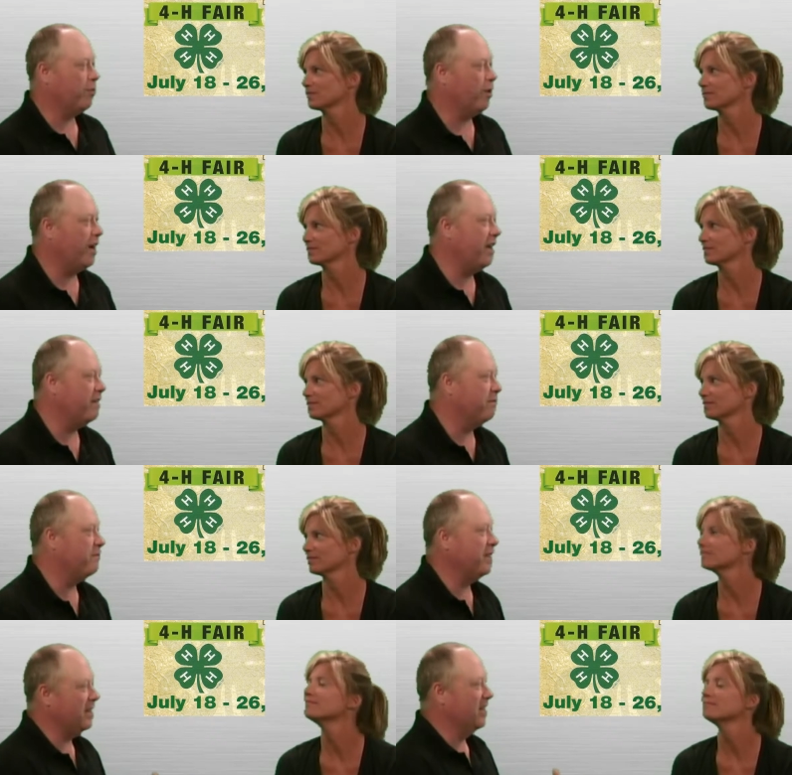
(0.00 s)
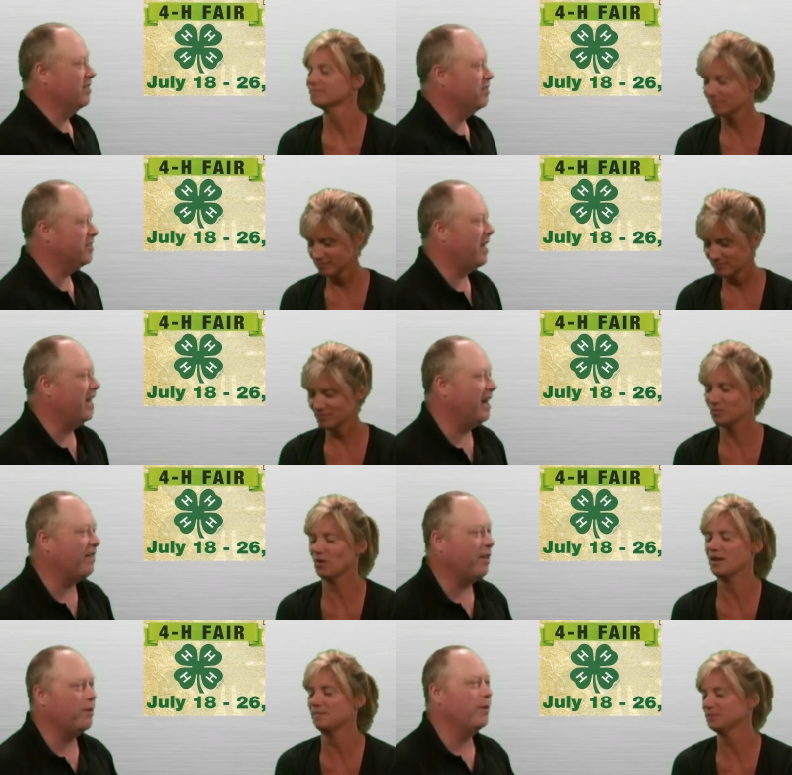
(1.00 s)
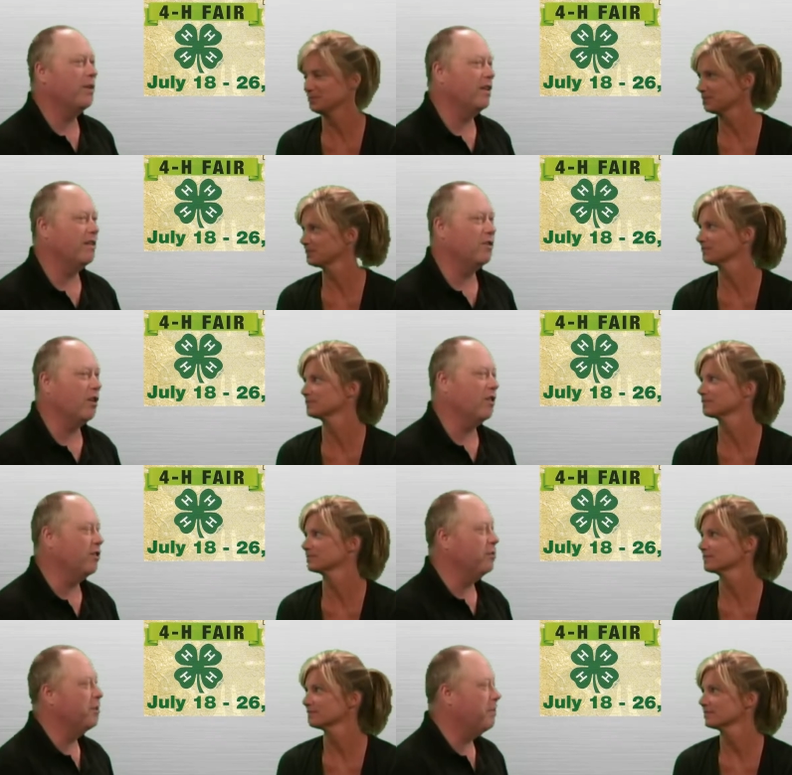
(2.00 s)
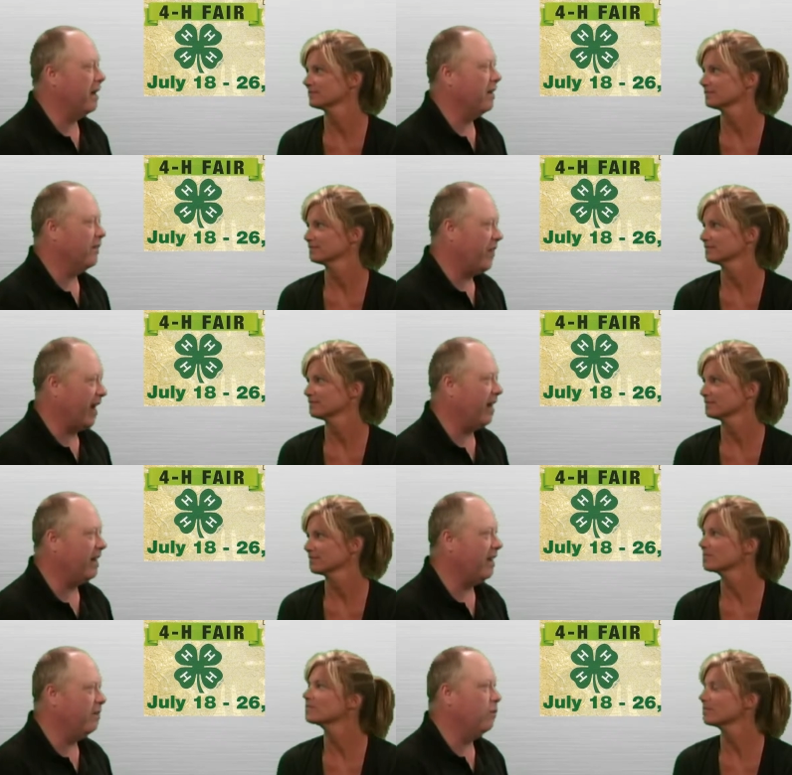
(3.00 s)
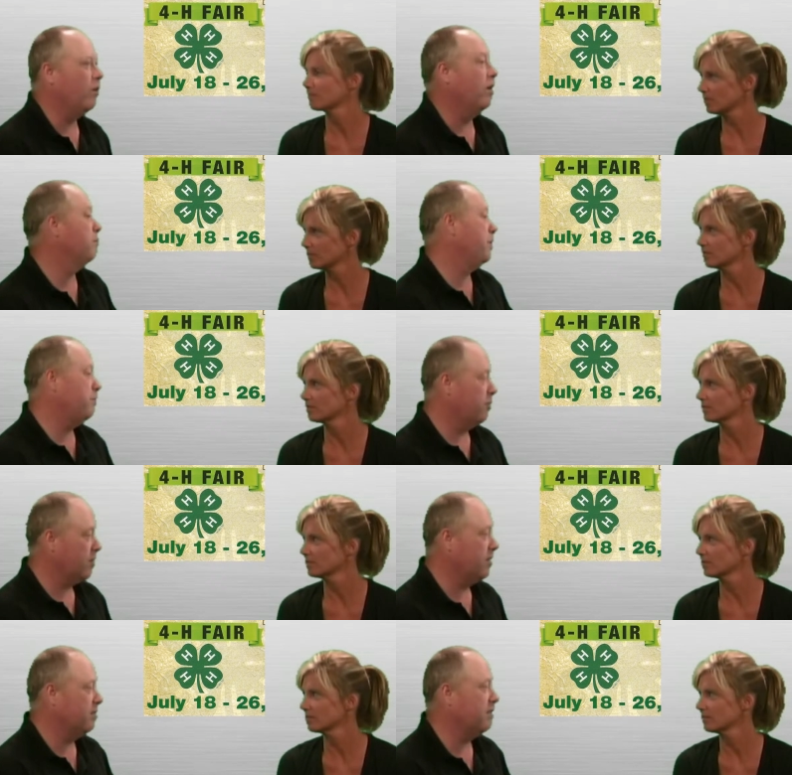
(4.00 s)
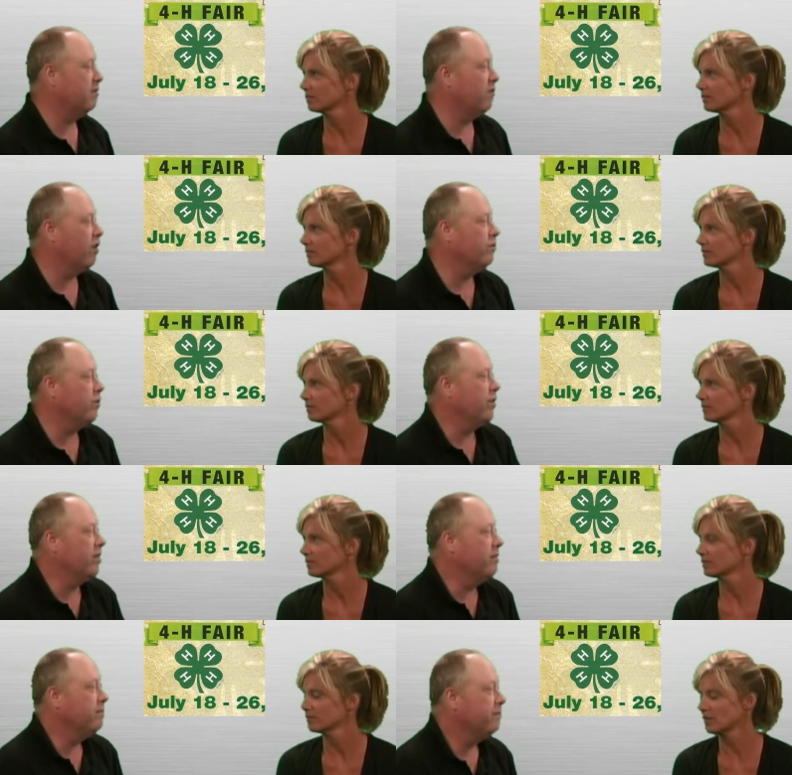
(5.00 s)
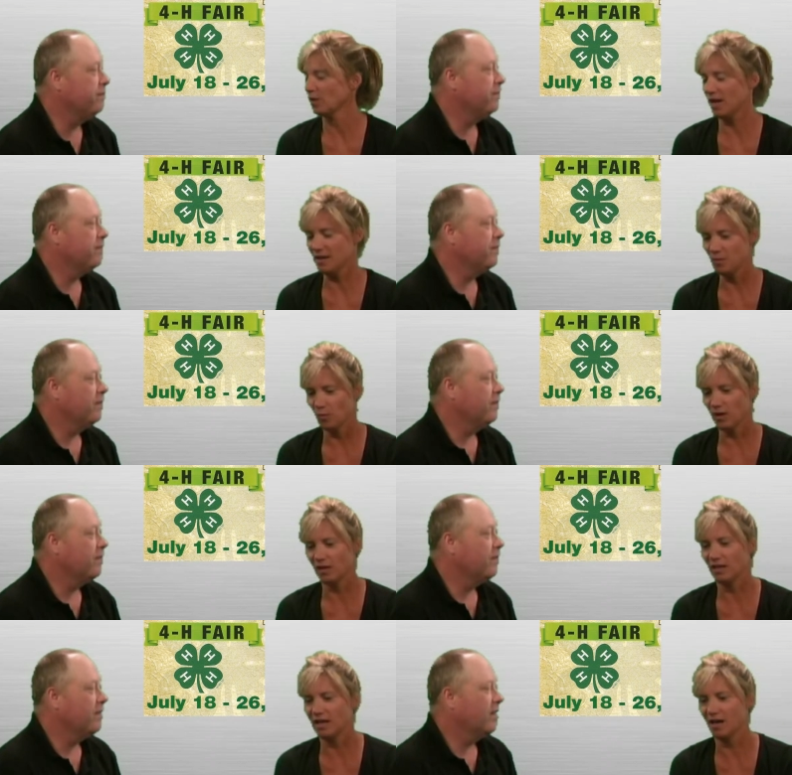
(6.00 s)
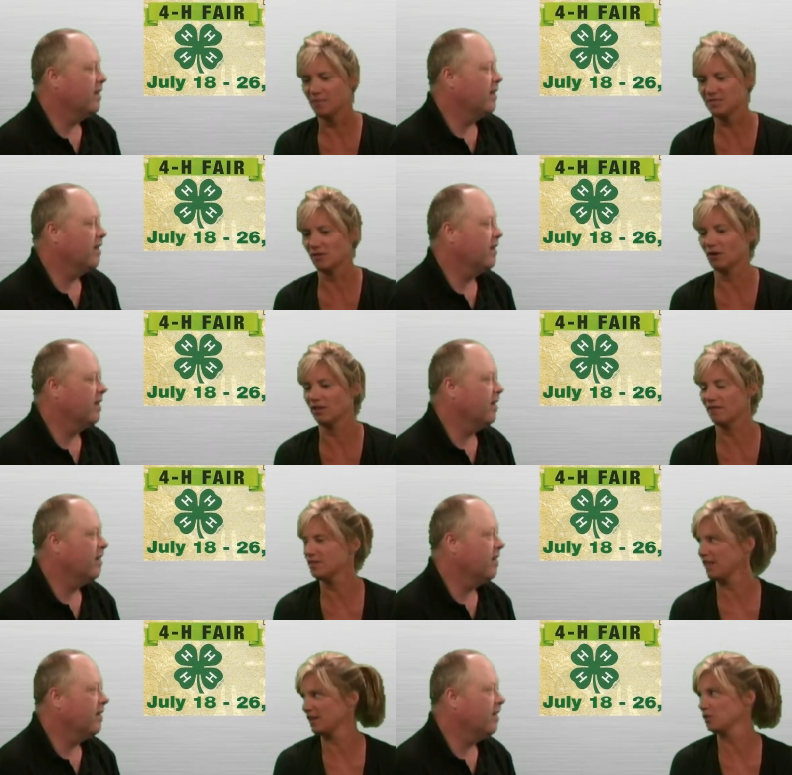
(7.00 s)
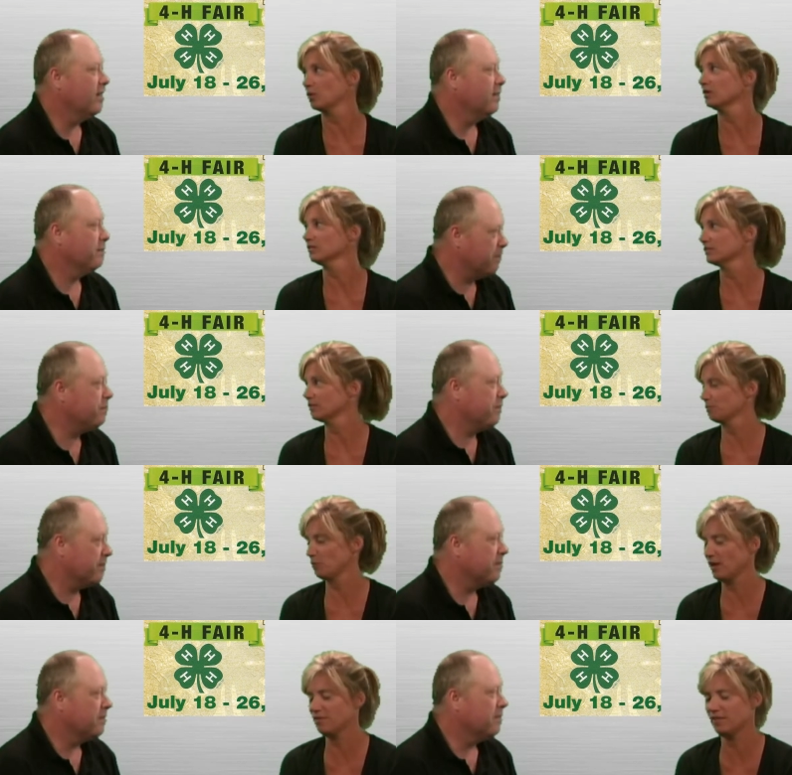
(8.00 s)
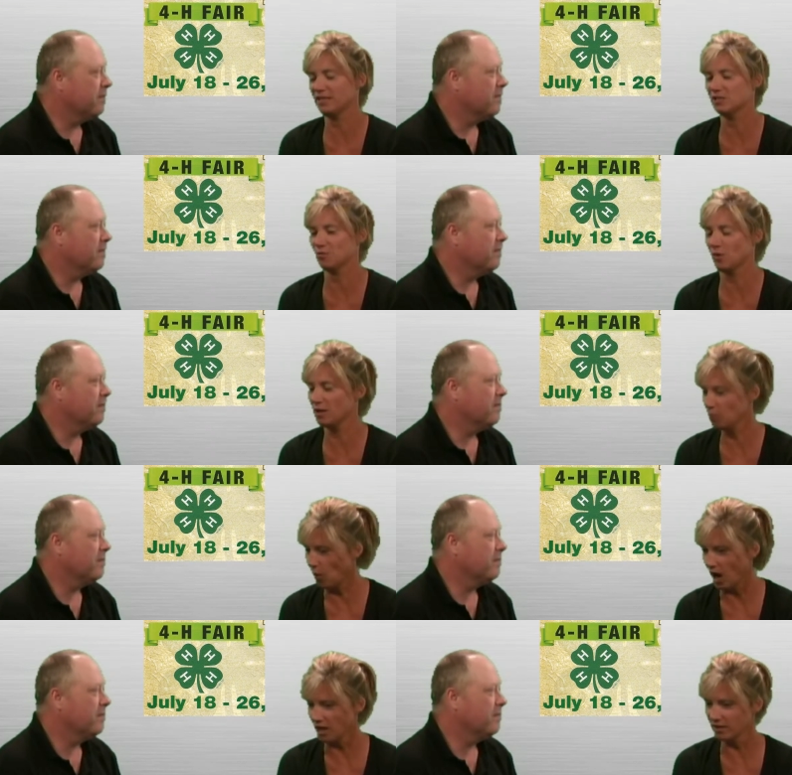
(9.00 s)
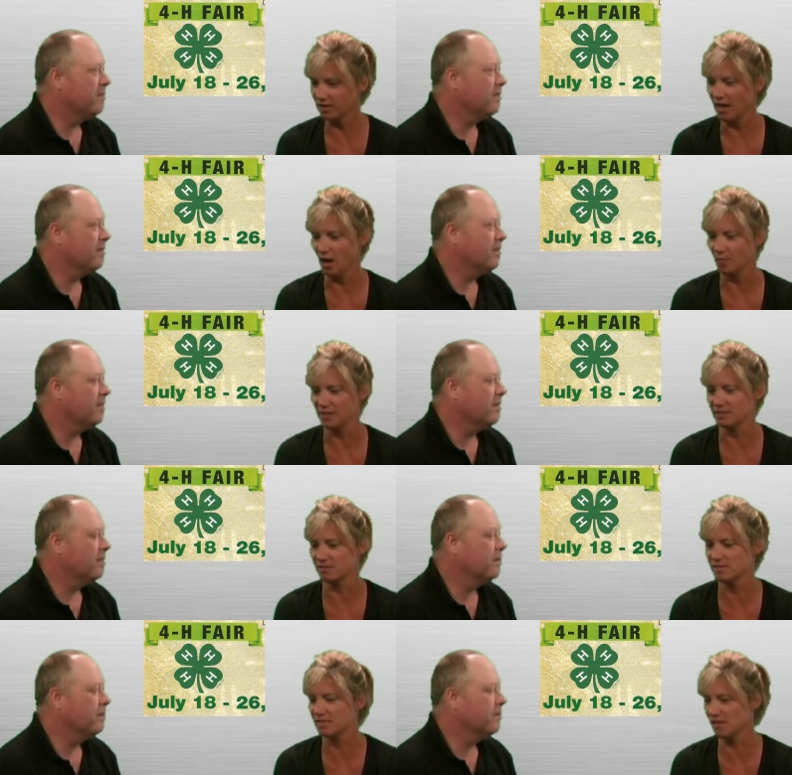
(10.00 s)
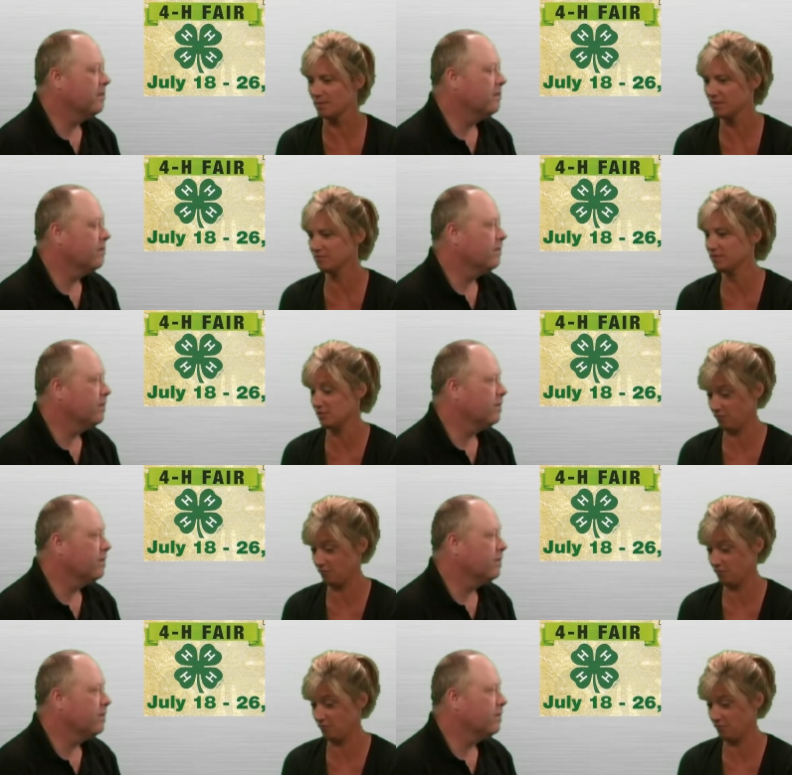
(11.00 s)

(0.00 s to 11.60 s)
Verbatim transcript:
Speaker 1: the Parade of Fitness, and right. I think we want to talk a little bit about that and what people can get involved with it.
Speaker 2: Okay. Well, um, this is our 11th annual Parade of Fitness Run Walk. Um, it's this coming this